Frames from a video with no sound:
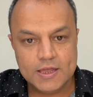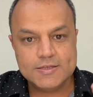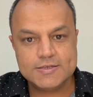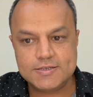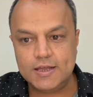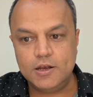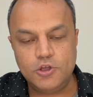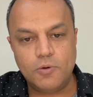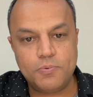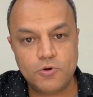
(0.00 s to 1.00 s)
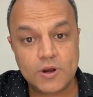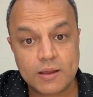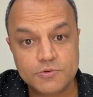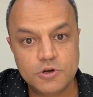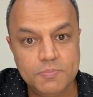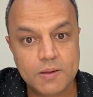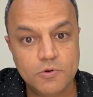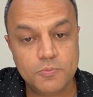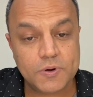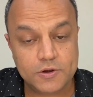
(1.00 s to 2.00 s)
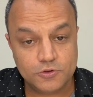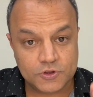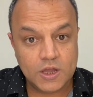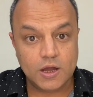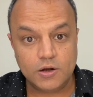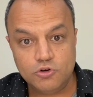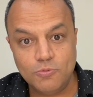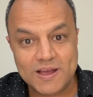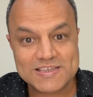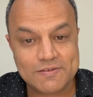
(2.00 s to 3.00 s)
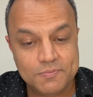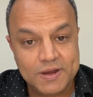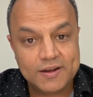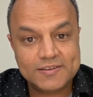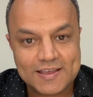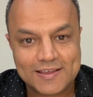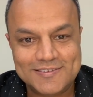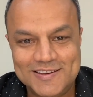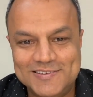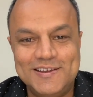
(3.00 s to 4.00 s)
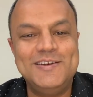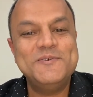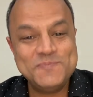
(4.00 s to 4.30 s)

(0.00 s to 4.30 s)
Still, your program should be able to produce a 2x7 matrix as the result.